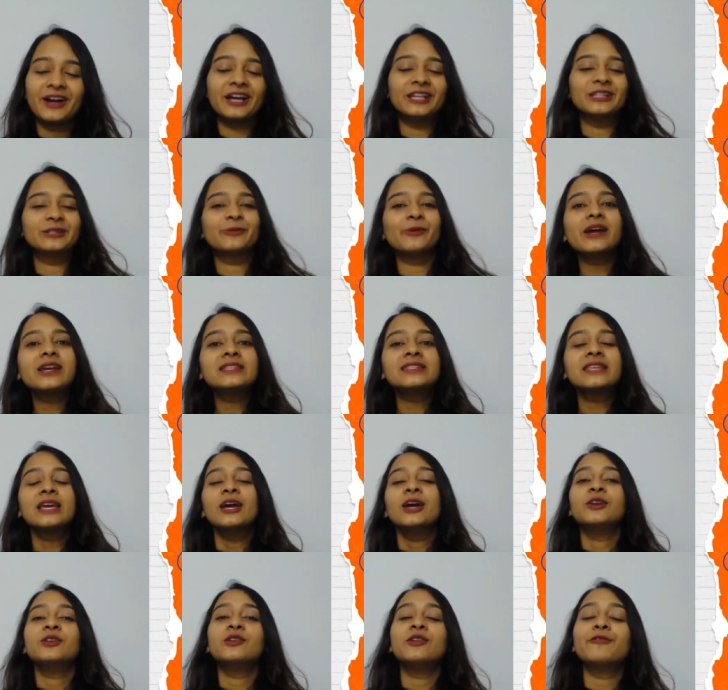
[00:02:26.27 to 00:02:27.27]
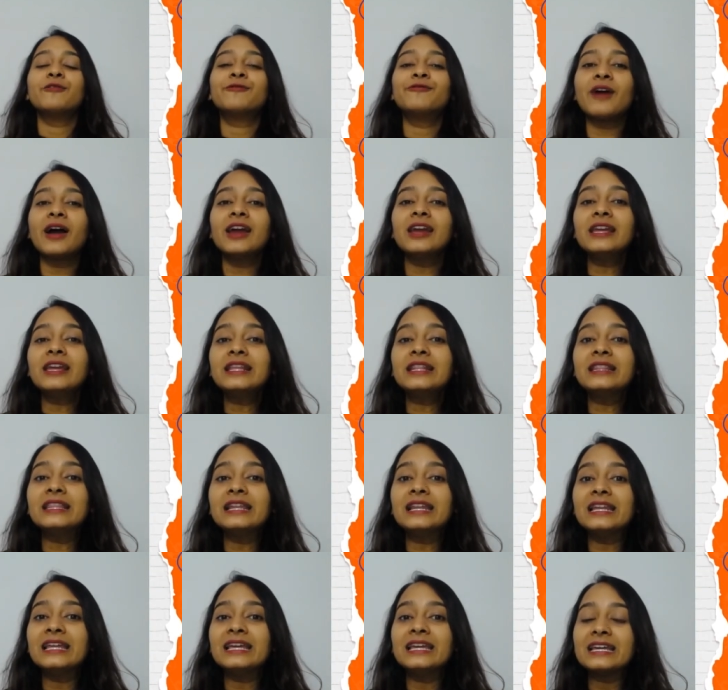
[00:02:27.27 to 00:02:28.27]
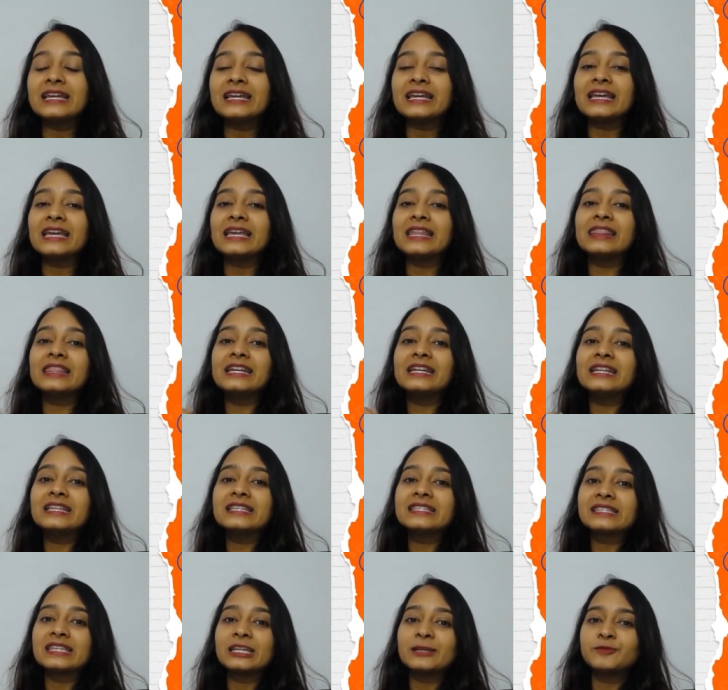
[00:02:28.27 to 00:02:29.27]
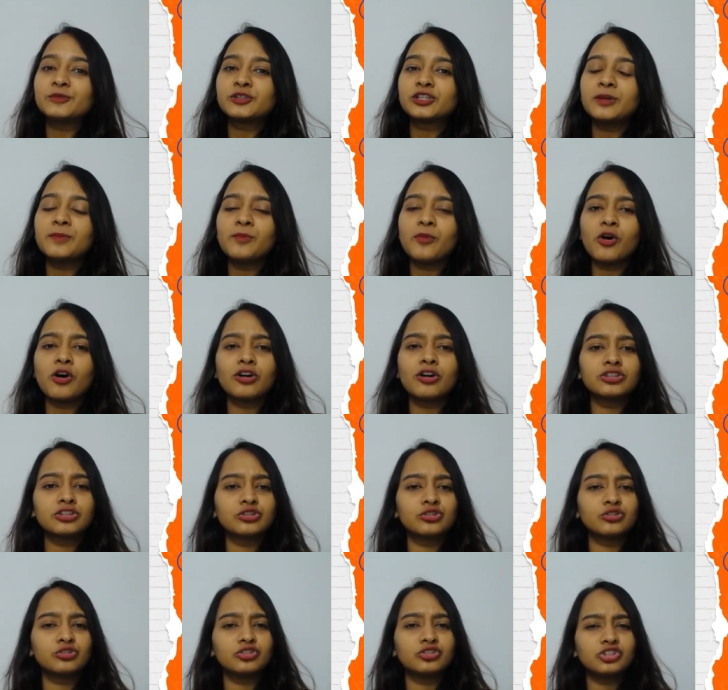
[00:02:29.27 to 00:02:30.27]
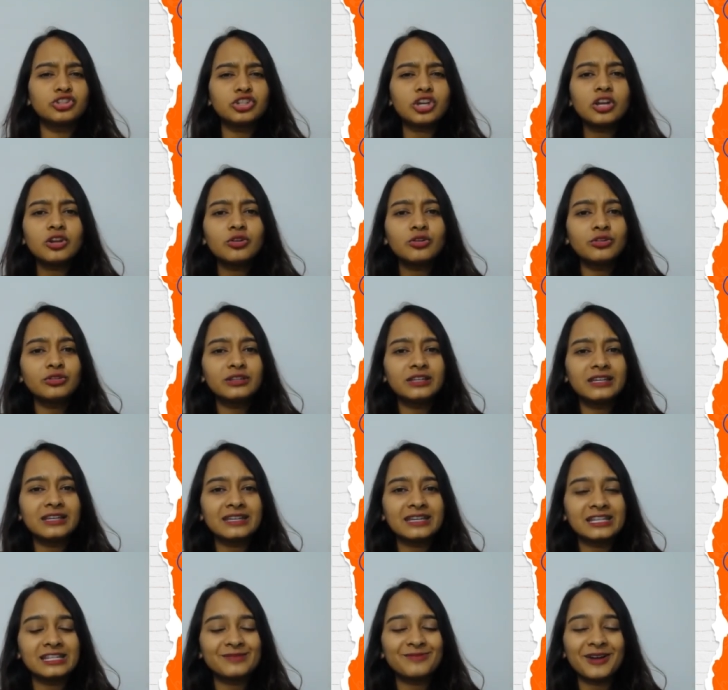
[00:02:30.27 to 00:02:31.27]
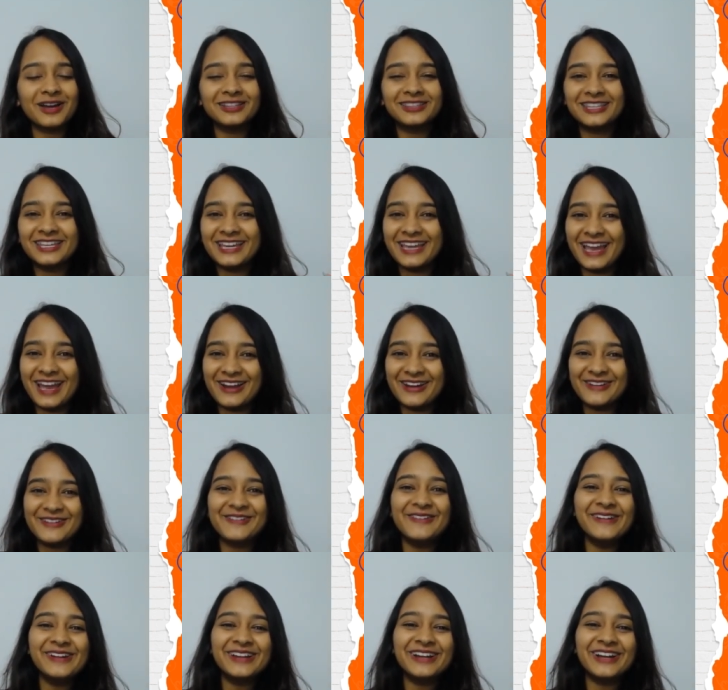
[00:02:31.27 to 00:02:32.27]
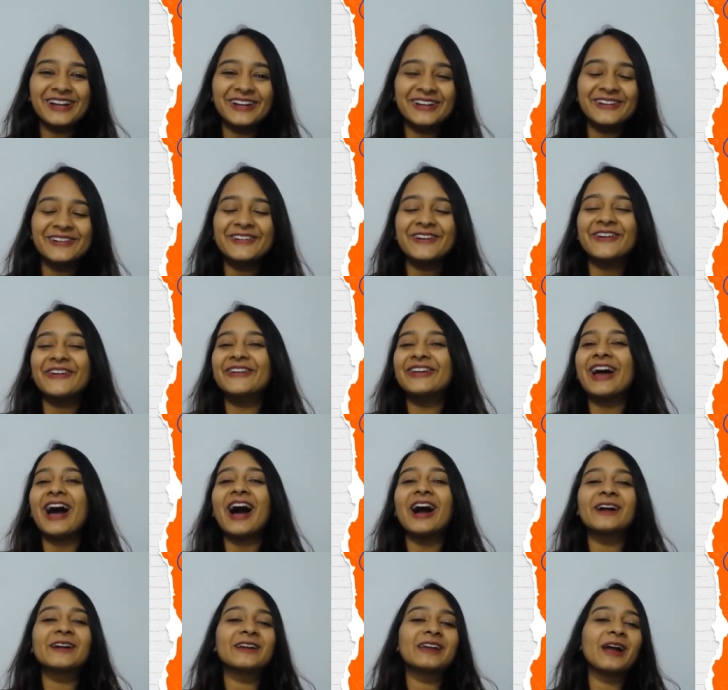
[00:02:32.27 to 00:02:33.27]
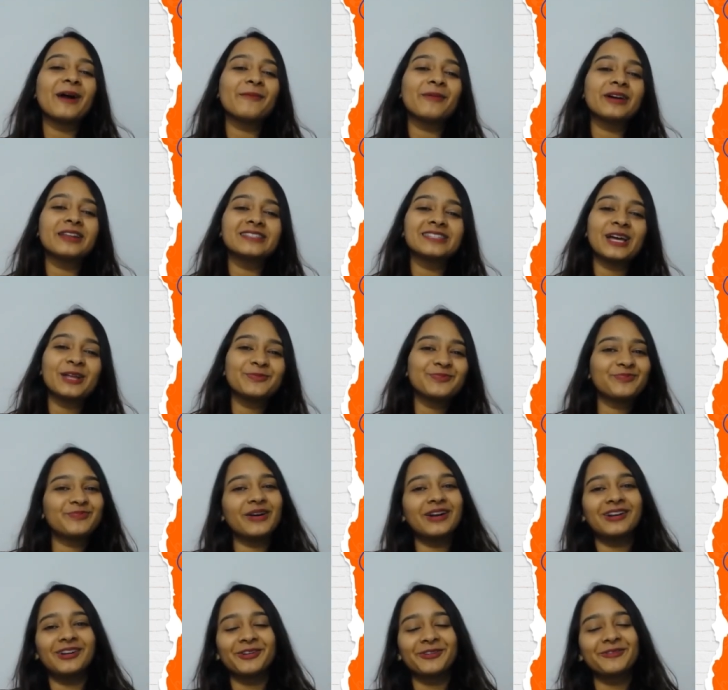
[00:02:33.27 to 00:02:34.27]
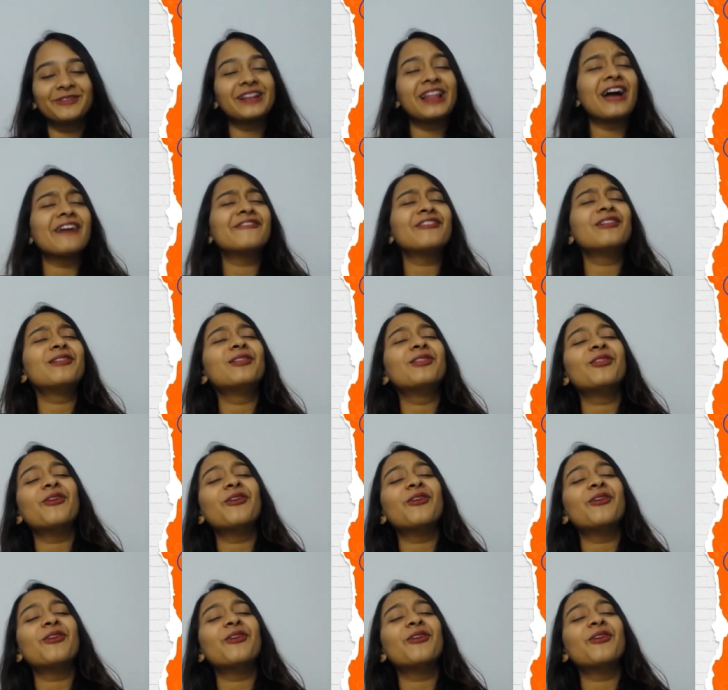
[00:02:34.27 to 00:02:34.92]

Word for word: Otherwise, you'll find the link in the description box. So, chalo, der kis baat ki, enroll kar lo aur aake hamare saath pad lo. We'll have a